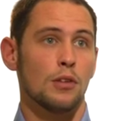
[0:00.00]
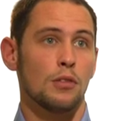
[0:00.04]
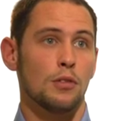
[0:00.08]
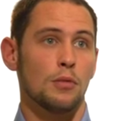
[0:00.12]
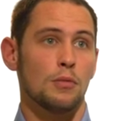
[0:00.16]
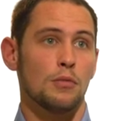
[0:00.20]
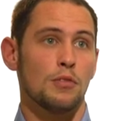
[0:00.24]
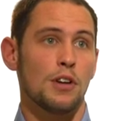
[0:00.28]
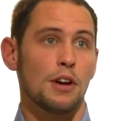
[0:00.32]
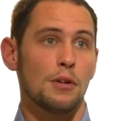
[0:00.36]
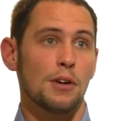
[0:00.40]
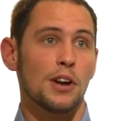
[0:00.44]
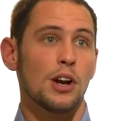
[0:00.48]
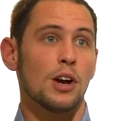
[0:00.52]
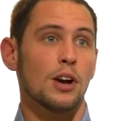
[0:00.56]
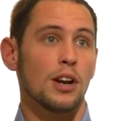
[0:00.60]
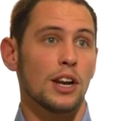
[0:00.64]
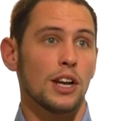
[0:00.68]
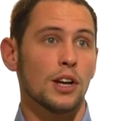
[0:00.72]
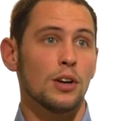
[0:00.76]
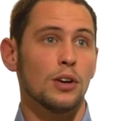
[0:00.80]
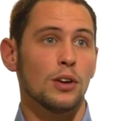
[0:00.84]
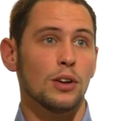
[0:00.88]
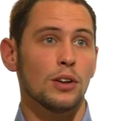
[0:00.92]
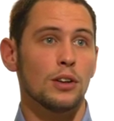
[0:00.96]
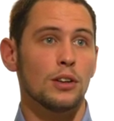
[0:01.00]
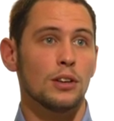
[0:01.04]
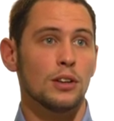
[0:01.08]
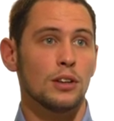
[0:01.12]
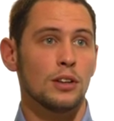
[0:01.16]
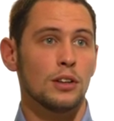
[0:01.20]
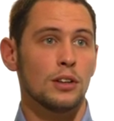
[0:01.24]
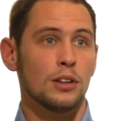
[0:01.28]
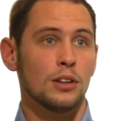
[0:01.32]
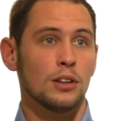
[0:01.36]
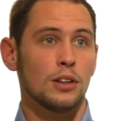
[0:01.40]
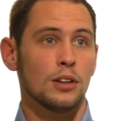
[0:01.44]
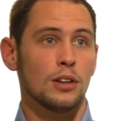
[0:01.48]
from very early on
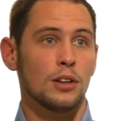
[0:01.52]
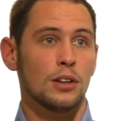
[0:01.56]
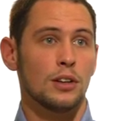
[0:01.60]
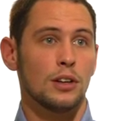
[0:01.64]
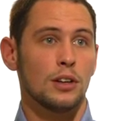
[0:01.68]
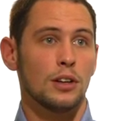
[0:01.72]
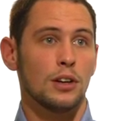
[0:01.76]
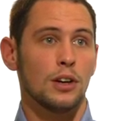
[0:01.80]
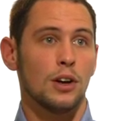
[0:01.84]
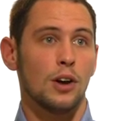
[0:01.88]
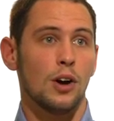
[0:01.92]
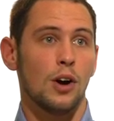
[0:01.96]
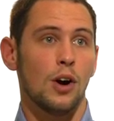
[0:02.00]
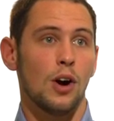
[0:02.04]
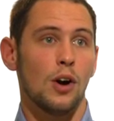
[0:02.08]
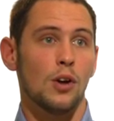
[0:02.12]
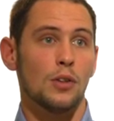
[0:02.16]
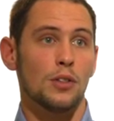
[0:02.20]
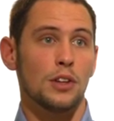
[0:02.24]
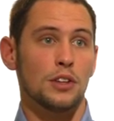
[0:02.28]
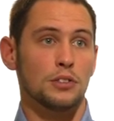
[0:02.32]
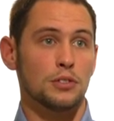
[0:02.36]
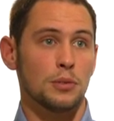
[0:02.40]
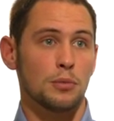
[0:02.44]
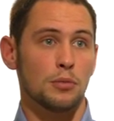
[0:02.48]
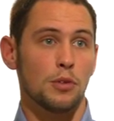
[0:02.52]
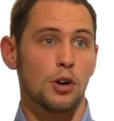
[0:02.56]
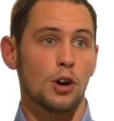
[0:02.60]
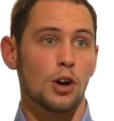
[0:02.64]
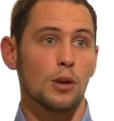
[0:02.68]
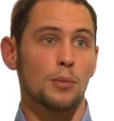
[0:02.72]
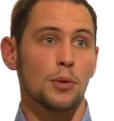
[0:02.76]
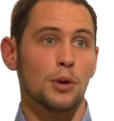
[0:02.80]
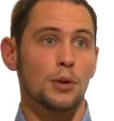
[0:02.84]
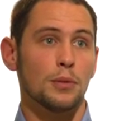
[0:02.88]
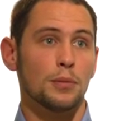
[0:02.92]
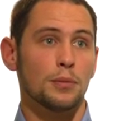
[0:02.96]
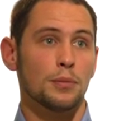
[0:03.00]
on this
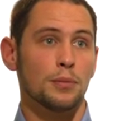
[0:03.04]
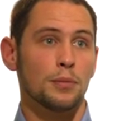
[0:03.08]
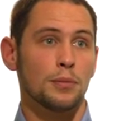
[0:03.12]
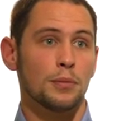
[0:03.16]
environment.